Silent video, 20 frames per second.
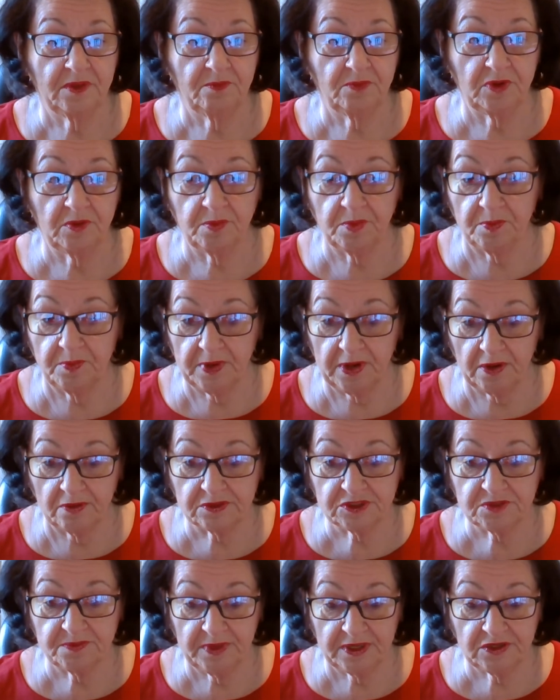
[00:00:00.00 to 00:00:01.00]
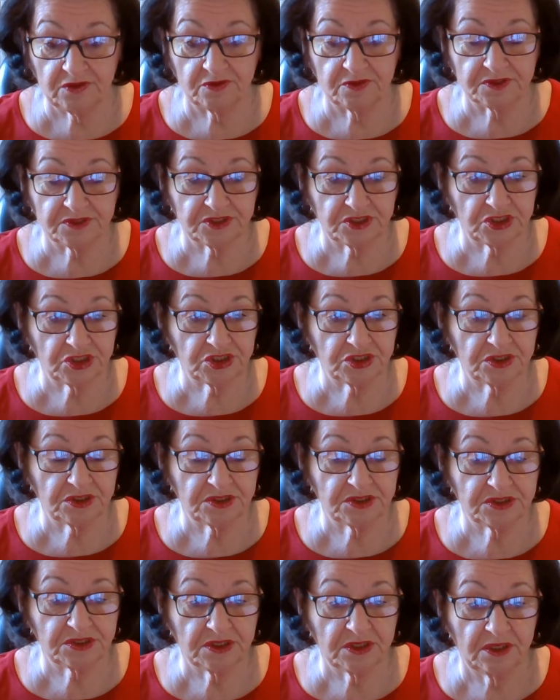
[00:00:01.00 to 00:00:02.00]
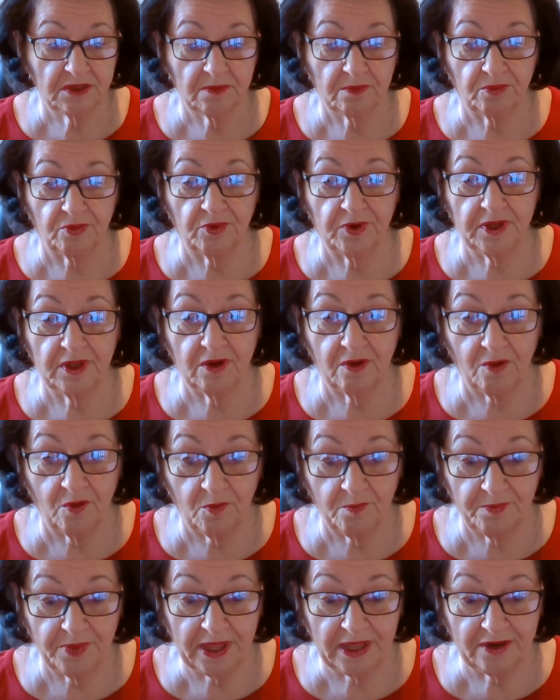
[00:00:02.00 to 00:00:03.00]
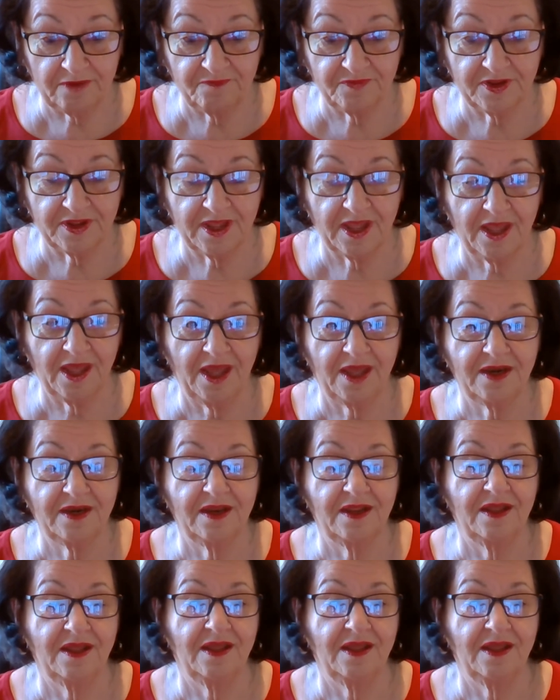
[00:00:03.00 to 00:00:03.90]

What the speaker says: Be prepared to make your decisions. Bring your own pen if you can.